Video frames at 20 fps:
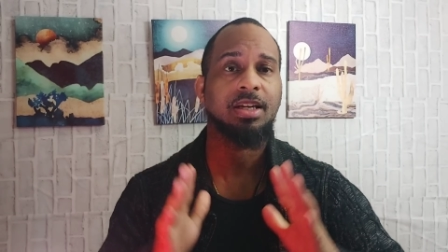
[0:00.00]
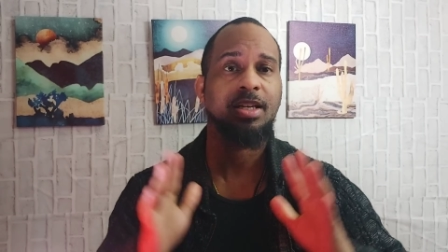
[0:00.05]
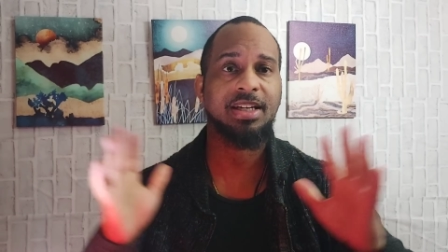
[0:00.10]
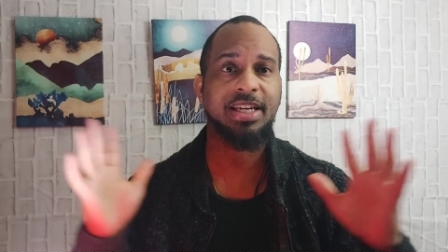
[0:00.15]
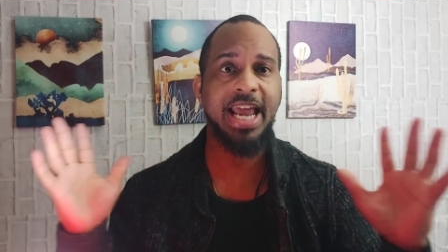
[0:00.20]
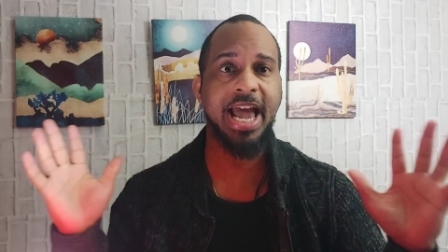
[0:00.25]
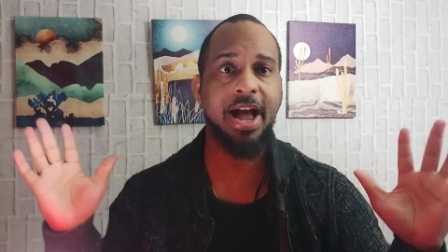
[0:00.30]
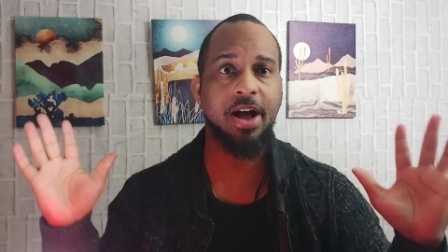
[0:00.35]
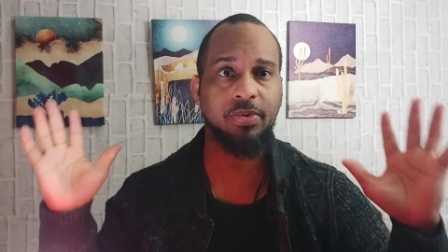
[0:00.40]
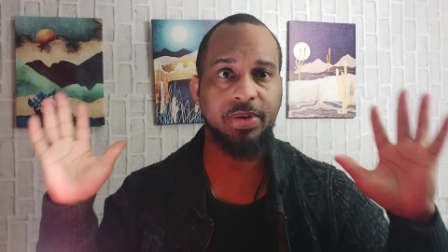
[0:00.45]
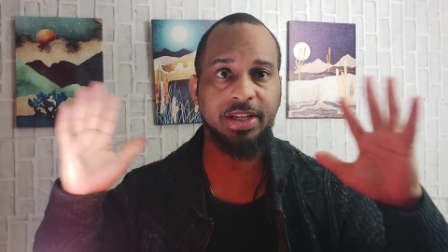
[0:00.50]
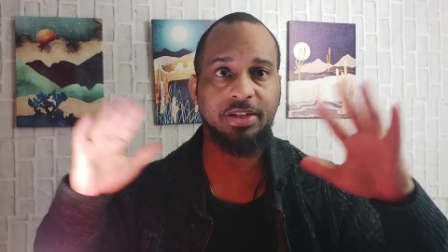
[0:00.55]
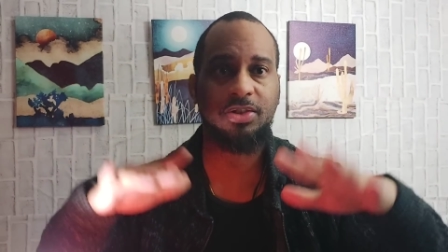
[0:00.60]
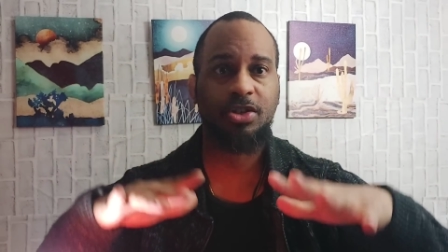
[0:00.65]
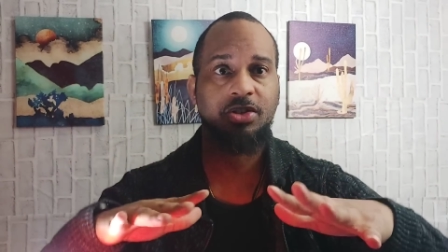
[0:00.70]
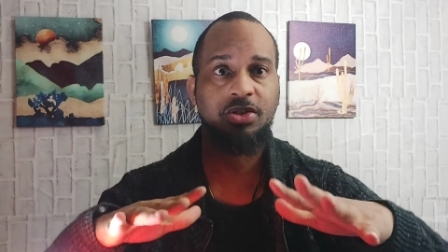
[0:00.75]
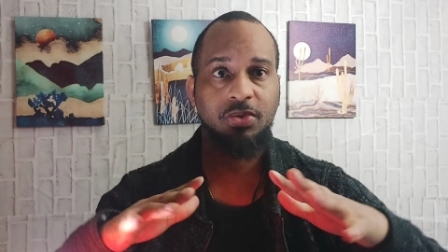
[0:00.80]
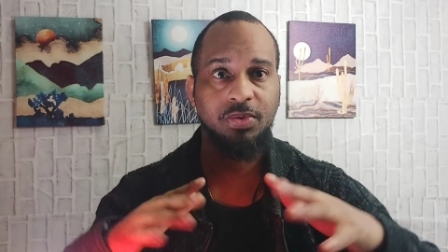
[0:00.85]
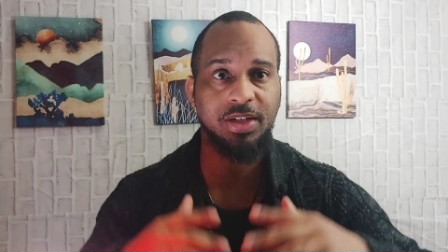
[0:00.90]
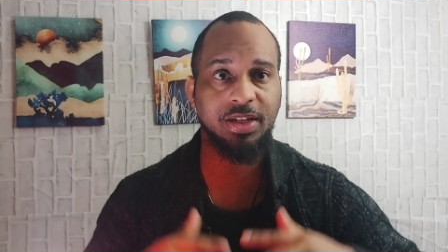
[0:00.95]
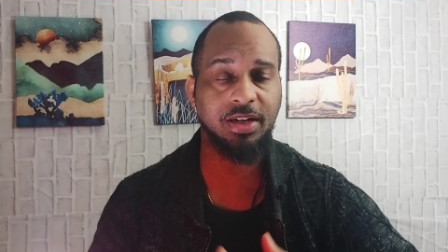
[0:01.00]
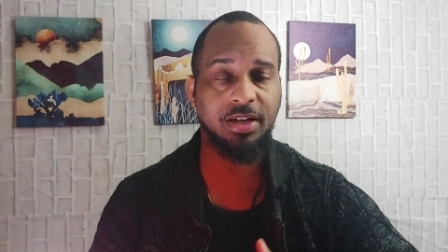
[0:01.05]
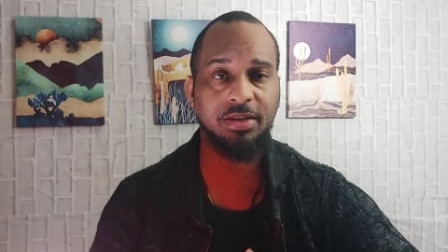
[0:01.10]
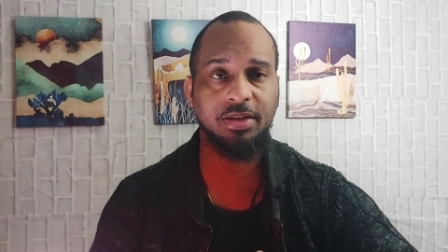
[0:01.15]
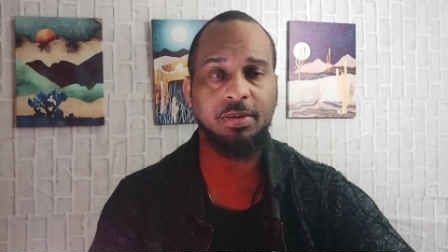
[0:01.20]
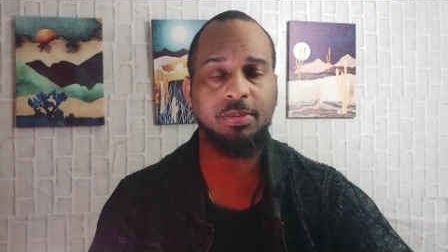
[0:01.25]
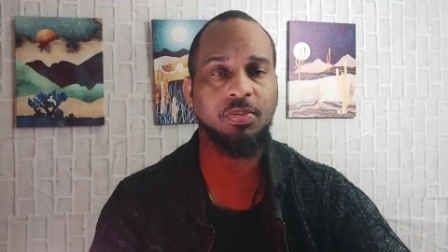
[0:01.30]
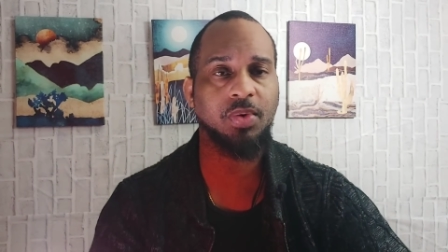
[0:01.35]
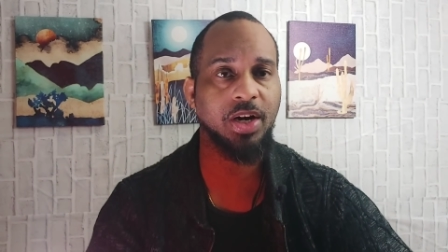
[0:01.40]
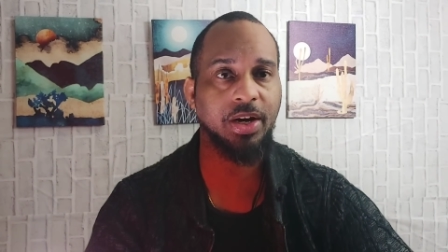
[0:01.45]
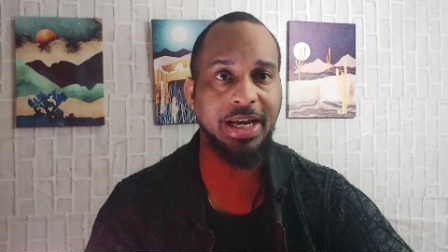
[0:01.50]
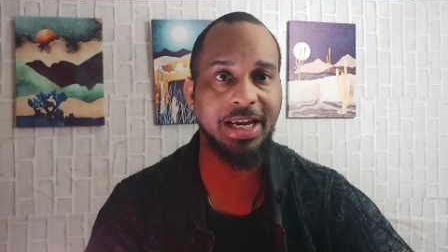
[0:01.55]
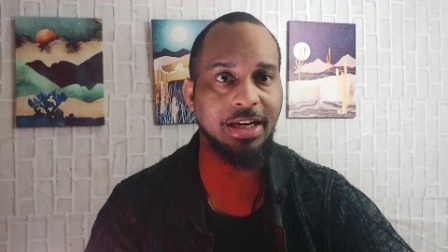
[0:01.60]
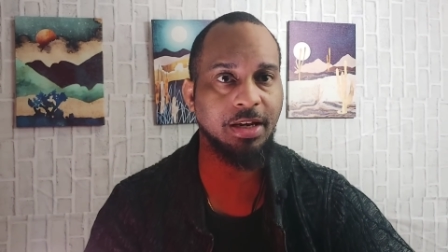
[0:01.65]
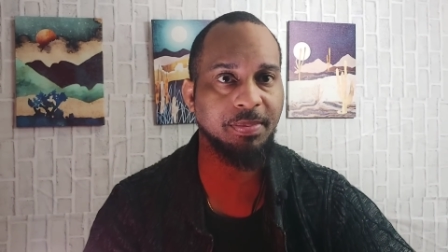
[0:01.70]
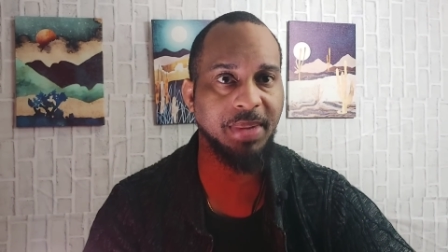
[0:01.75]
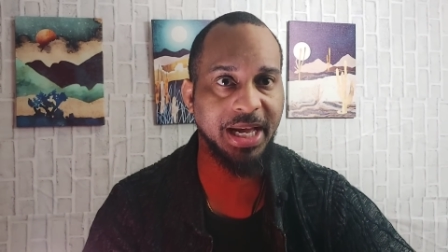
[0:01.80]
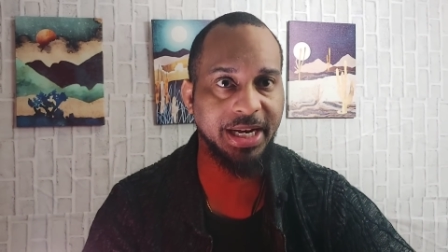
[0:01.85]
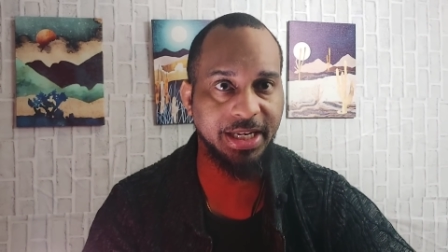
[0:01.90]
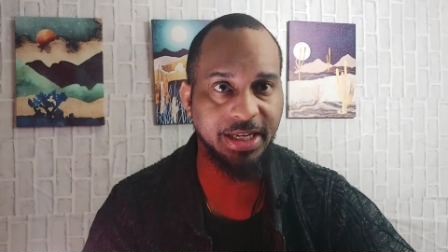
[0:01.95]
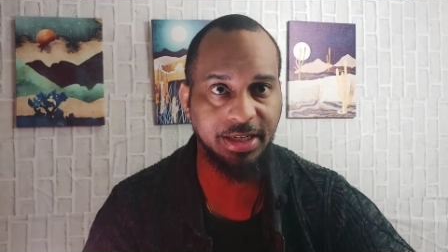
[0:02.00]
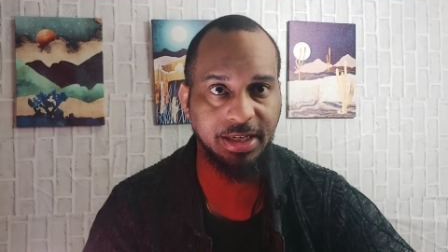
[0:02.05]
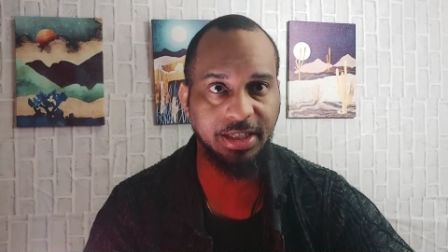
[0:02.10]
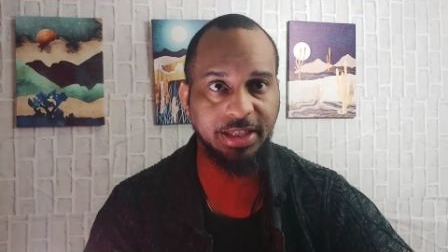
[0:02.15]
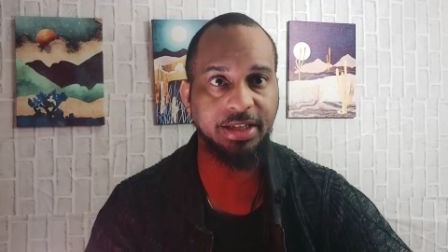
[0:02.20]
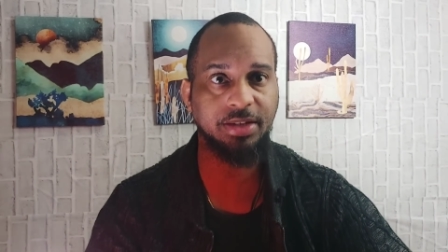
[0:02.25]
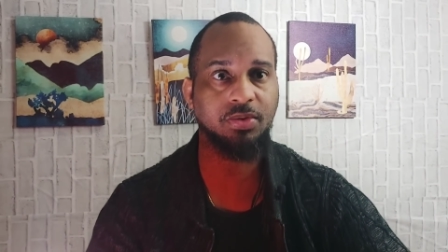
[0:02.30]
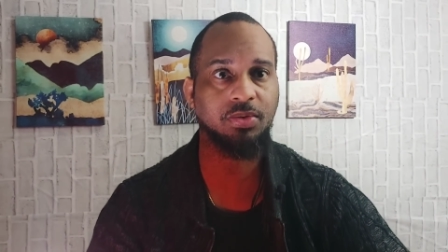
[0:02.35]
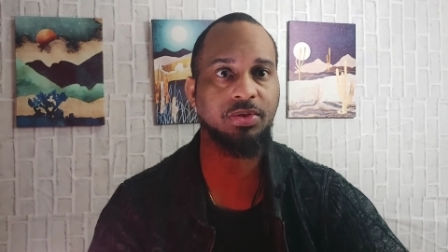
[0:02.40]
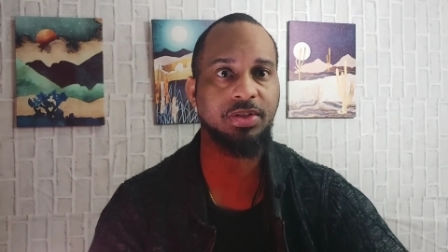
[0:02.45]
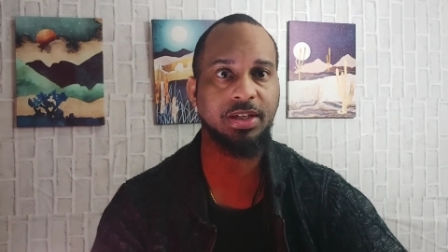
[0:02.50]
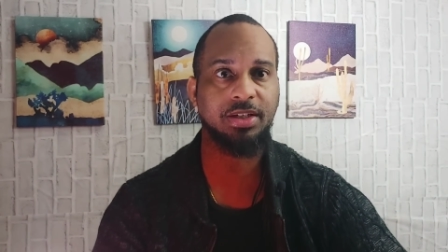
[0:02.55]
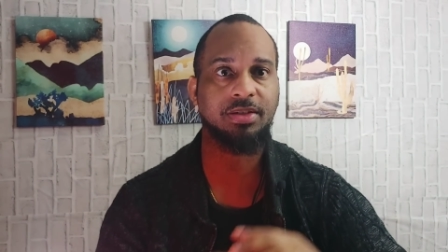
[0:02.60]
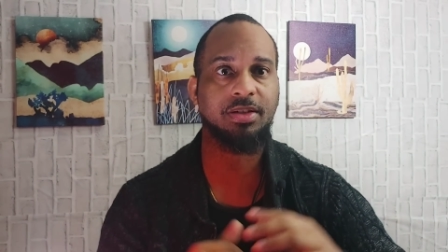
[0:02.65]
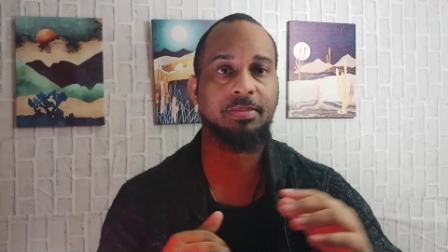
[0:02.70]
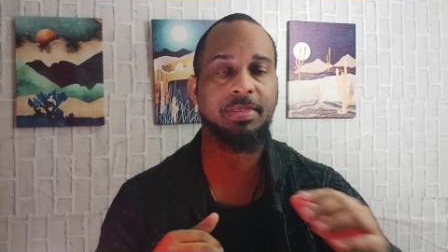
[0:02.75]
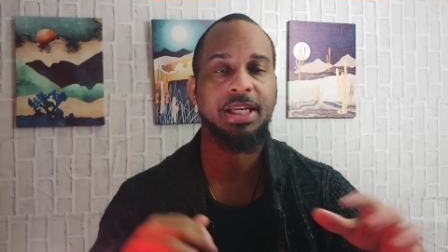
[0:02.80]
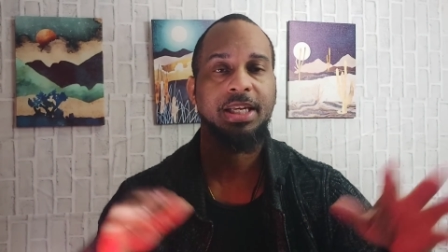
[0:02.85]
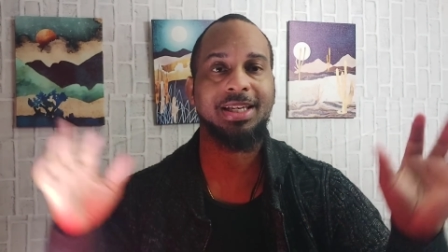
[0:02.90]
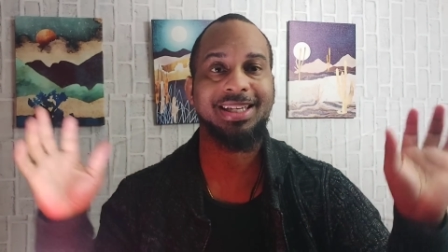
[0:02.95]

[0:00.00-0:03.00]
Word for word: now instituted in them where anybody in the legal system